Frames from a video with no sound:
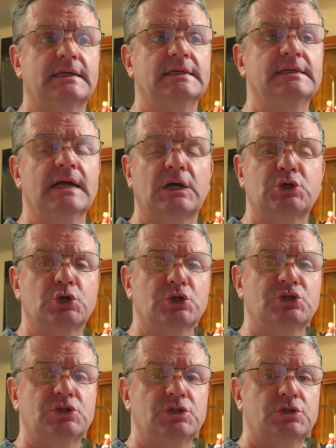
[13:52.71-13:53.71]

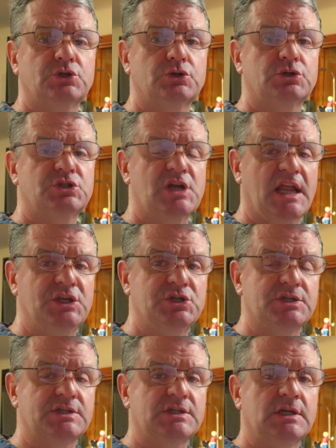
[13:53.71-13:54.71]
conductor
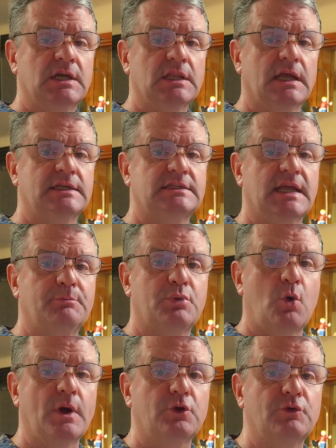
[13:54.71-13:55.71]
changes, like
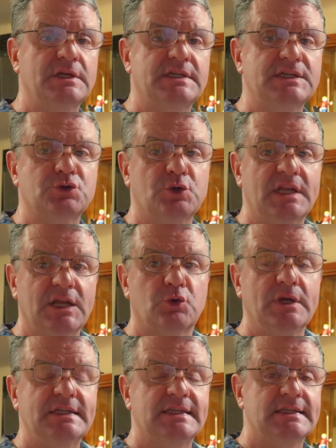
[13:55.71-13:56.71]
tempo increases or
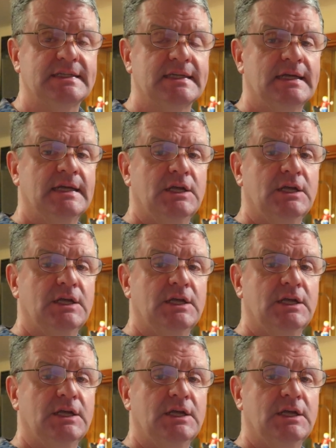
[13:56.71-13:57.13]
decreases,